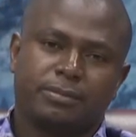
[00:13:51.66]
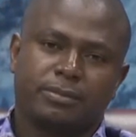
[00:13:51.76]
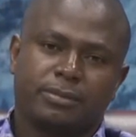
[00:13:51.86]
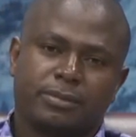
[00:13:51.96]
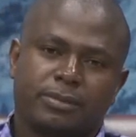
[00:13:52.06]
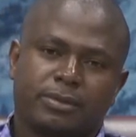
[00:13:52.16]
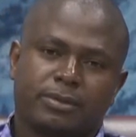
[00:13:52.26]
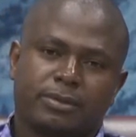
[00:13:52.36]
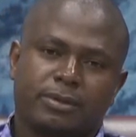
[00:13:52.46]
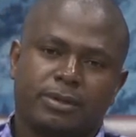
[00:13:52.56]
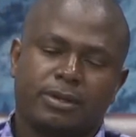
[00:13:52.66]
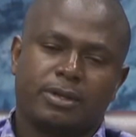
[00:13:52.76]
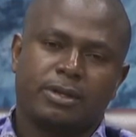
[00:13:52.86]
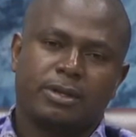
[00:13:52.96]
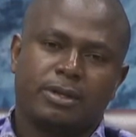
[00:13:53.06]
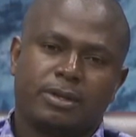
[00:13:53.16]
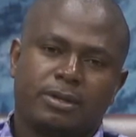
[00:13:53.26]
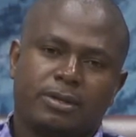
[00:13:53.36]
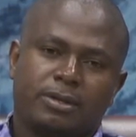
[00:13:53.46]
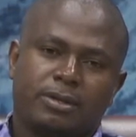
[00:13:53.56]

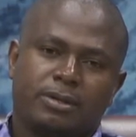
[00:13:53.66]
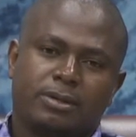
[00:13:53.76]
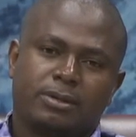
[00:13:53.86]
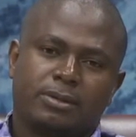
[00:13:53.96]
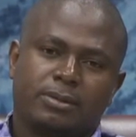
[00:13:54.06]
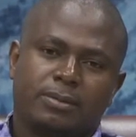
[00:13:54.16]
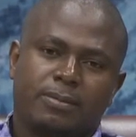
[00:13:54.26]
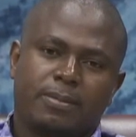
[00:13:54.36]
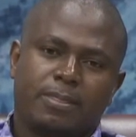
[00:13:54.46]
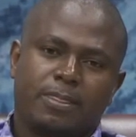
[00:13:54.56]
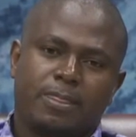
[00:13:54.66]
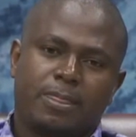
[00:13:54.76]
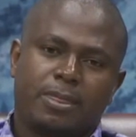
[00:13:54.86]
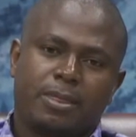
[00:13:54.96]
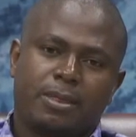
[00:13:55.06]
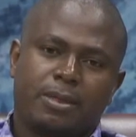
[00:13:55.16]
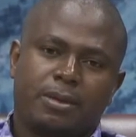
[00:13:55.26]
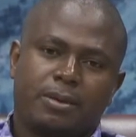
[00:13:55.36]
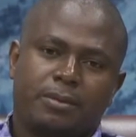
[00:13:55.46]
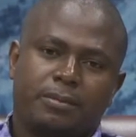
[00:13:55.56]

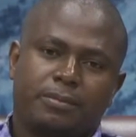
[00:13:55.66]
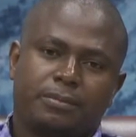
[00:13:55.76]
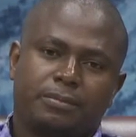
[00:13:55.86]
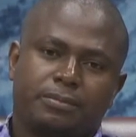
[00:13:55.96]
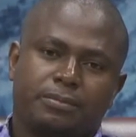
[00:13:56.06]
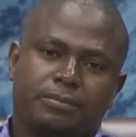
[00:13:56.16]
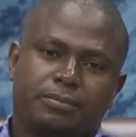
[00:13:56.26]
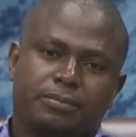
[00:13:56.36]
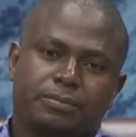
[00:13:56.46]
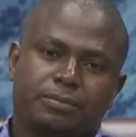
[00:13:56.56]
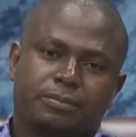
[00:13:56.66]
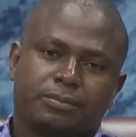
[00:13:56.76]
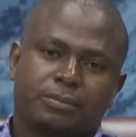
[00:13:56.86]
[no speech]